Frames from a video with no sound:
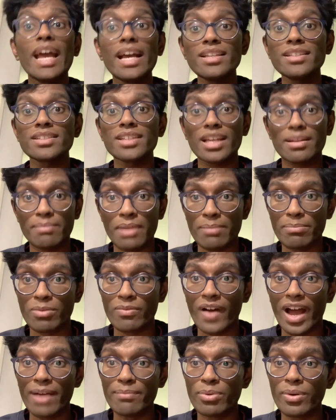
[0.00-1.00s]
Yes, it may
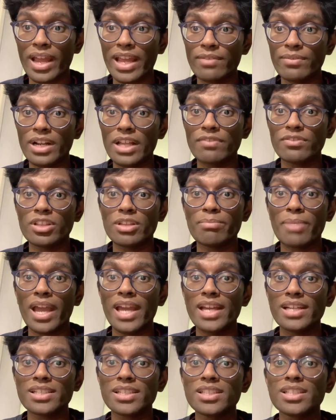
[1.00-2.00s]
provide pain relief to the
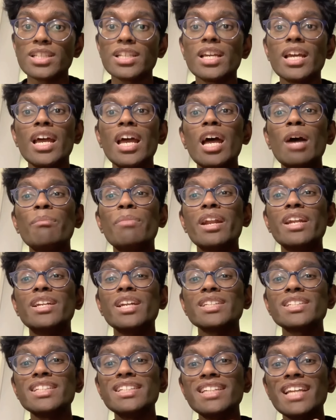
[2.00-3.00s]
patient, but
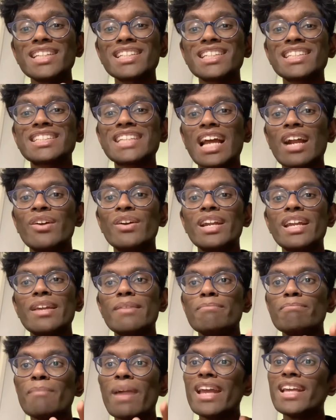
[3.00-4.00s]
it doesn't
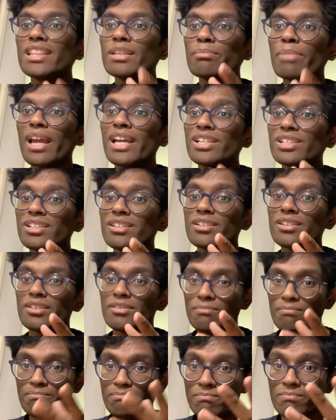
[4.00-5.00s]
necessarily make the patient
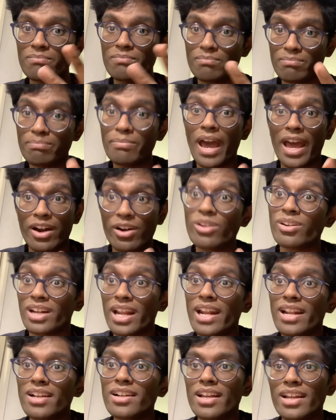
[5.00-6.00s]
better
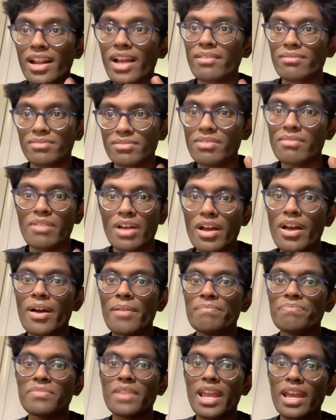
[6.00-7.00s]
clinically.
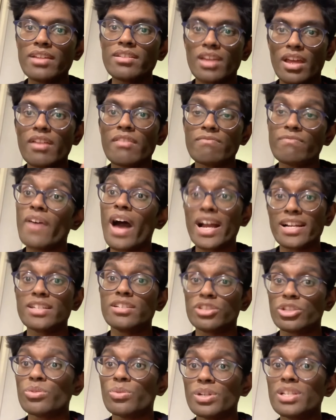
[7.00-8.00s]
In
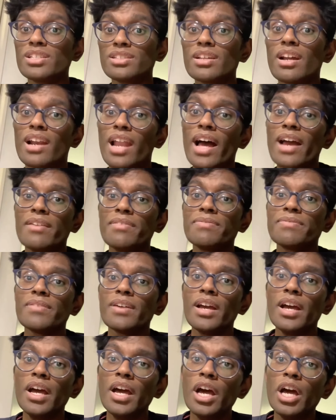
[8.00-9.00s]
fact, it shortens their life.
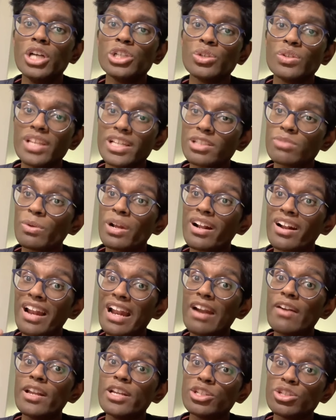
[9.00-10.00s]
So this would
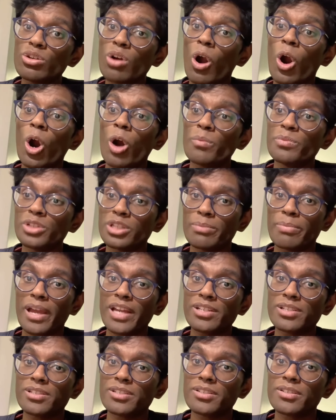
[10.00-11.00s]
clearly do harm to the
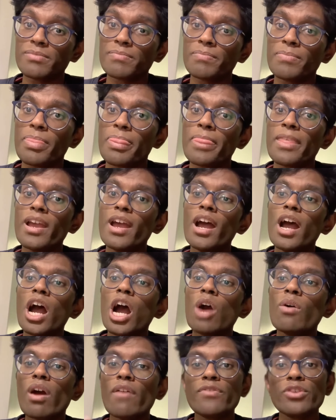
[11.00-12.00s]
patient.
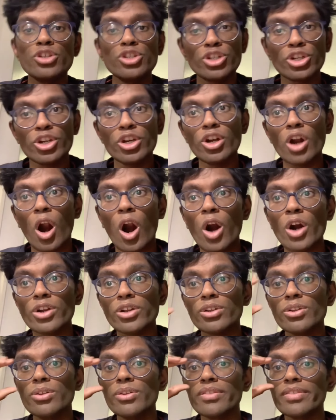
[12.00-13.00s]
However, you could
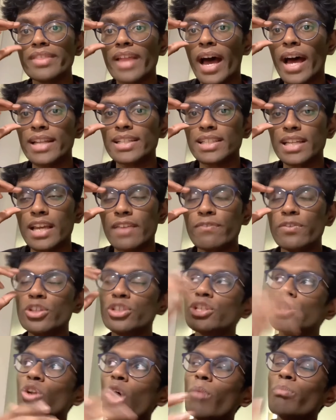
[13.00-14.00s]
argue that if
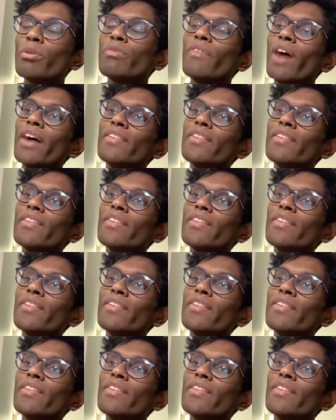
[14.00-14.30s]
you do not